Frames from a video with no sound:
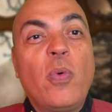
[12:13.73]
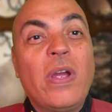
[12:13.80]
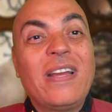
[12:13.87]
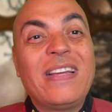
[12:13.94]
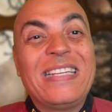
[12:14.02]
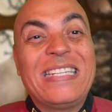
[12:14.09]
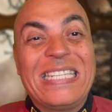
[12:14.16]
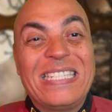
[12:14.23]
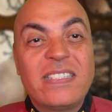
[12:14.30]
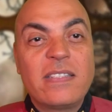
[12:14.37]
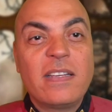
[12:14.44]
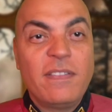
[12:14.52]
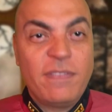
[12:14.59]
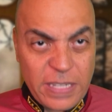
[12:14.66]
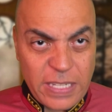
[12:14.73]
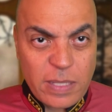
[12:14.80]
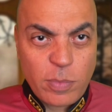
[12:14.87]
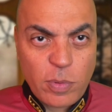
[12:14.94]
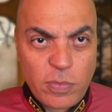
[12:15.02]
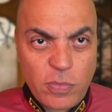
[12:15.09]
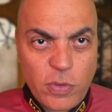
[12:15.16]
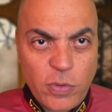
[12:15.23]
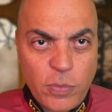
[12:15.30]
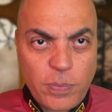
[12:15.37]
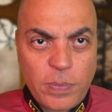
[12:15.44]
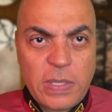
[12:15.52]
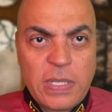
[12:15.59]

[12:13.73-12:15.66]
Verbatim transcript: where it is available for you.